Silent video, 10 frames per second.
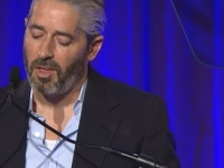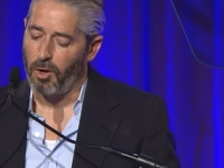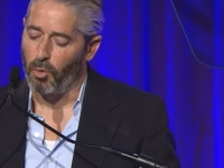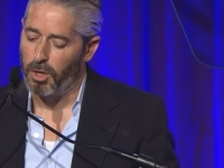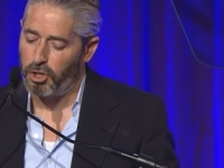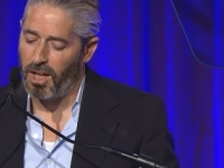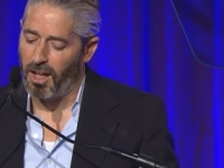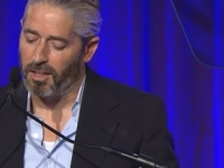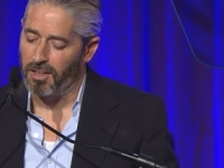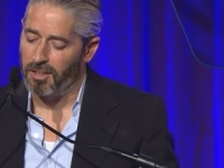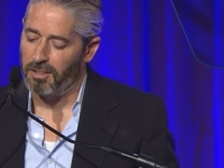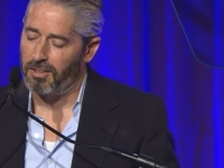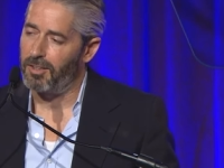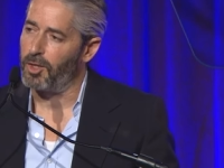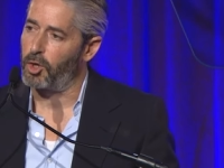Originality,
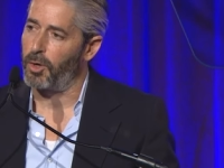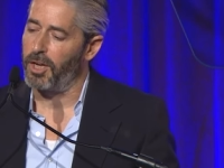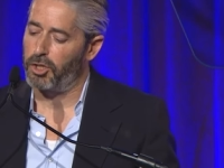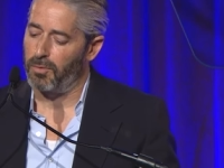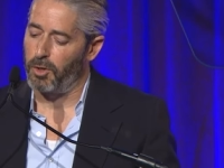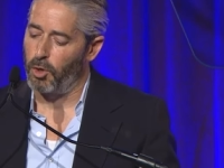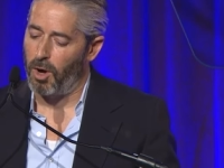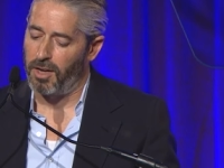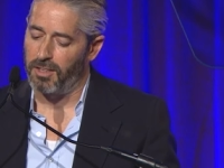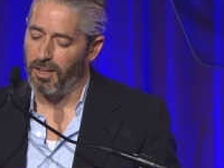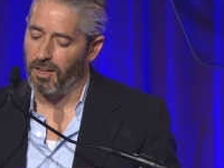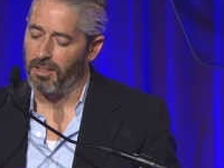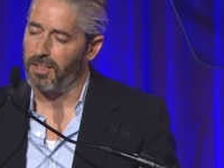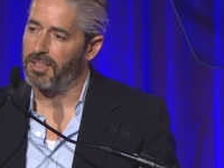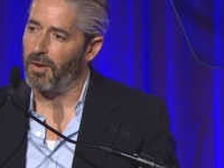the creation of a new idea,
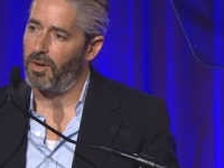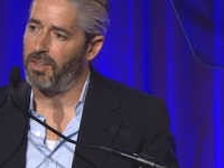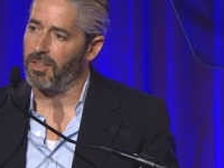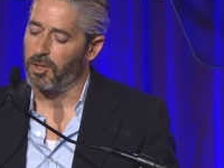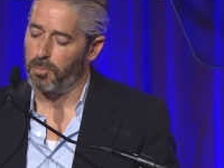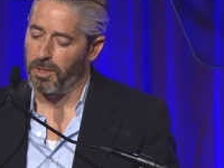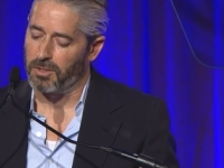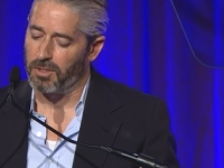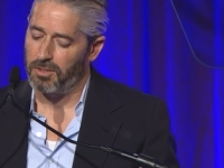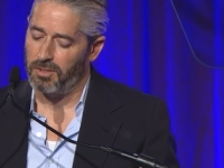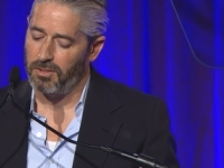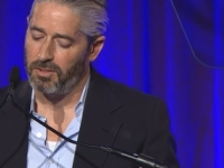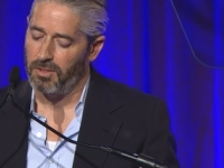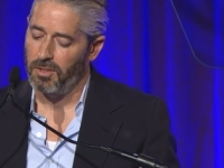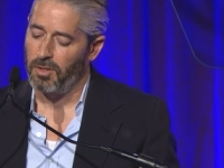is everything in this business.
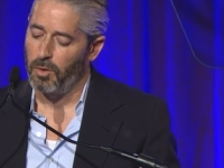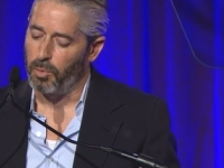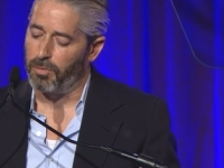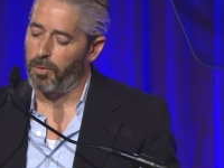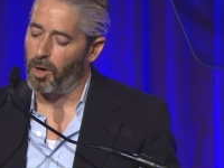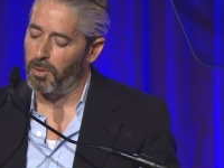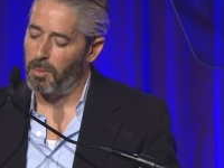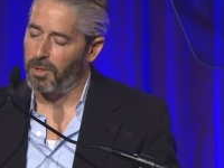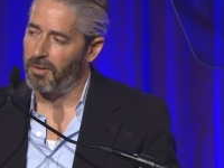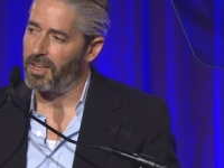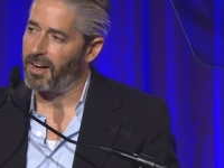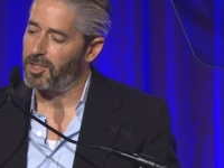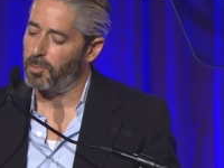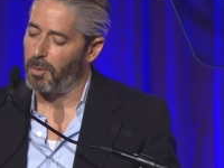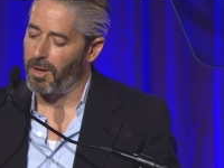We firmly believe that at
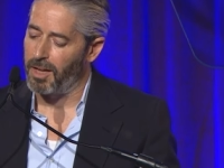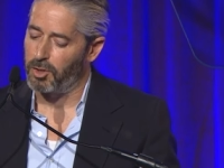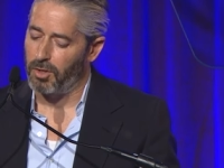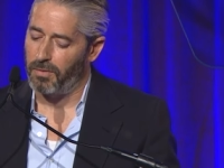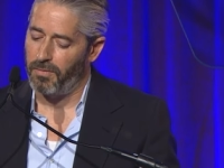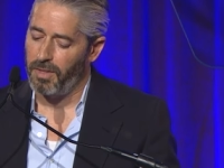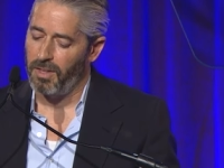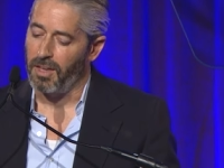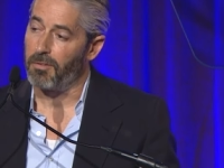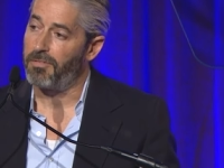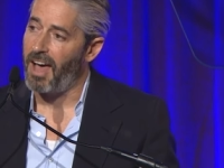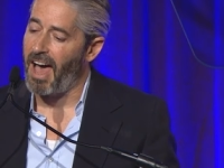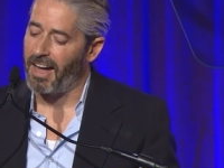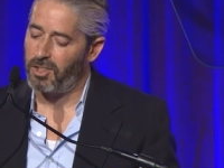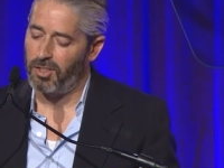Spin Master. In
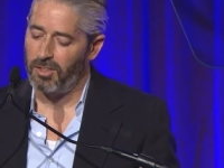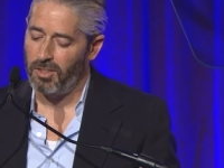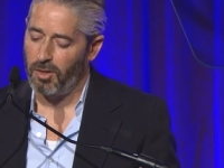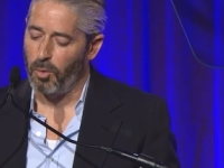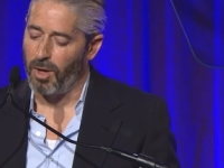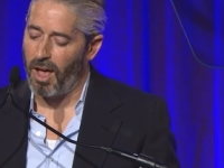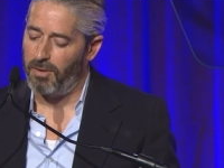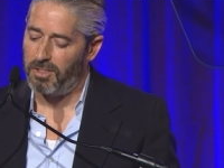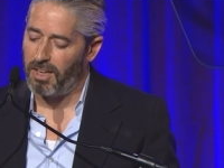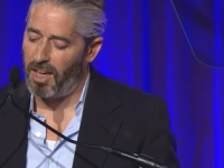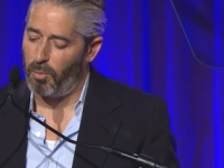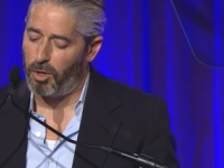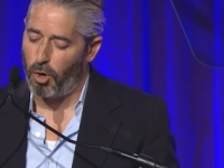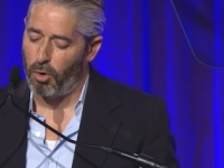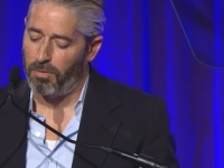fact, we have a saying we
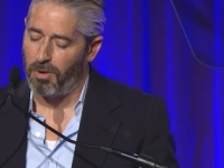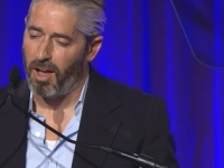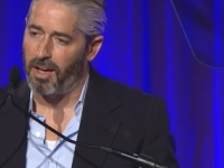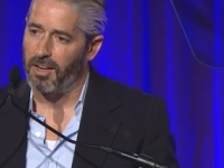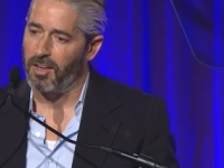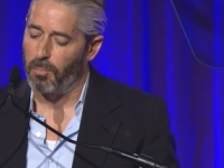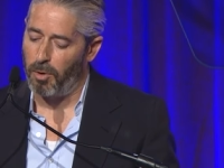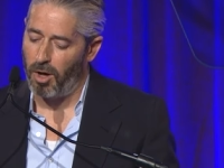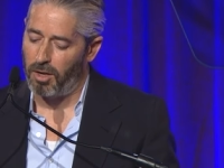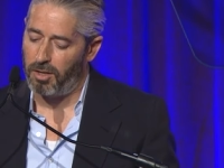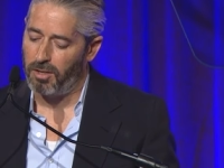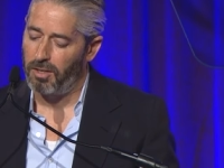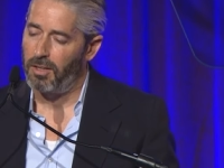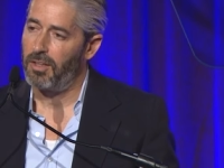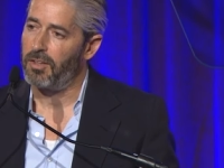codified in a book,
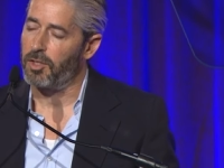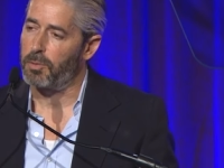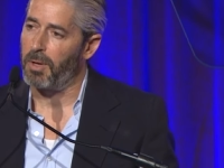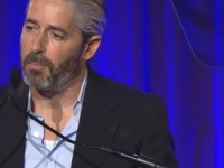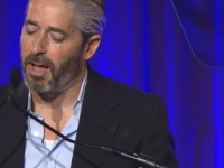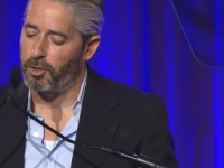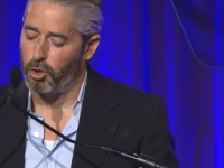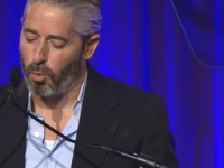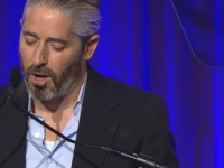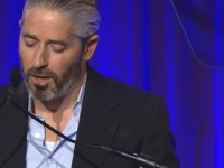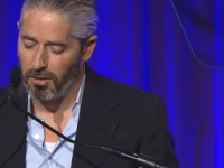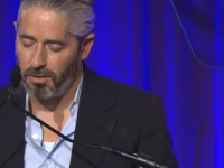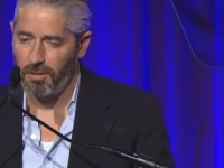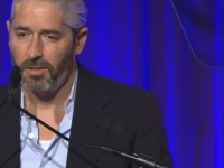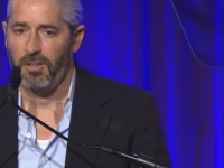The Spin Master Way.
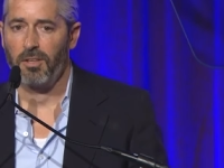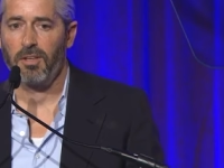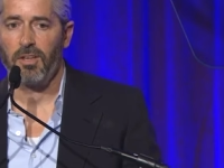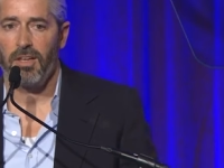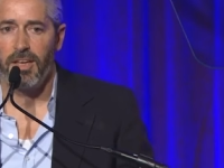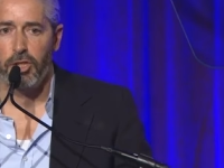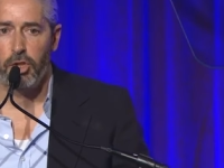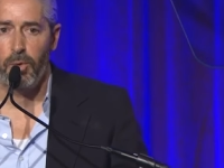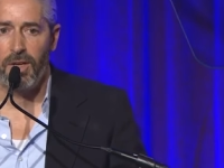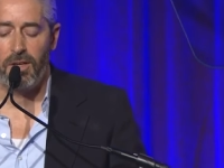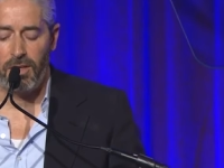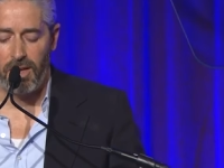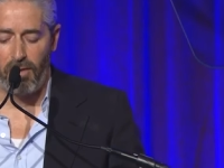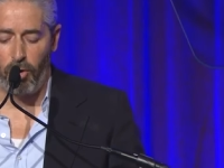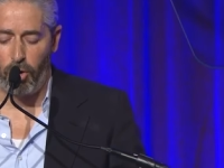History
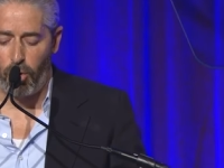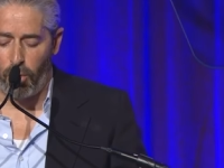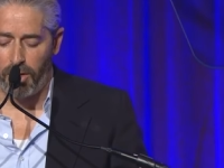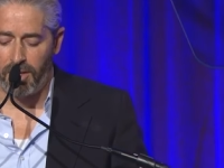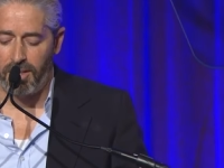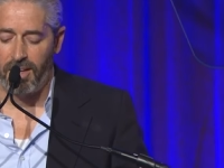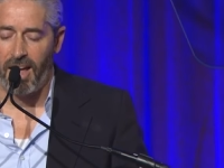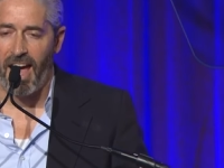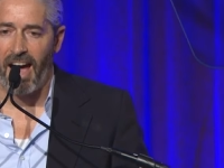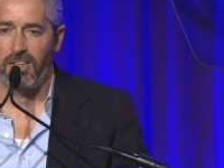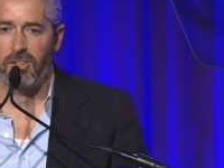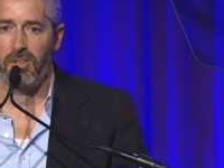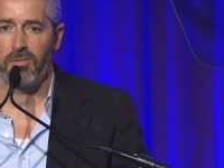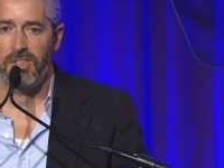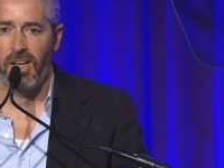never recorded an act
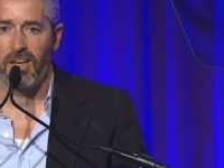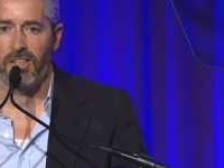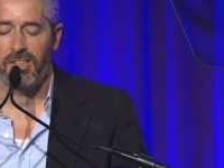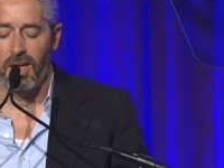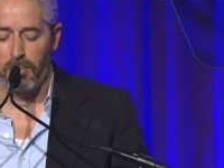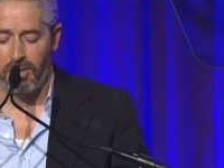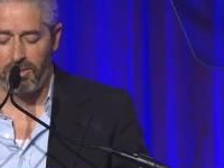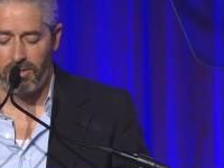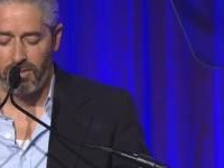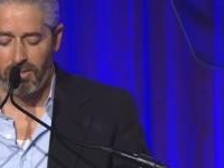of stunning sameness.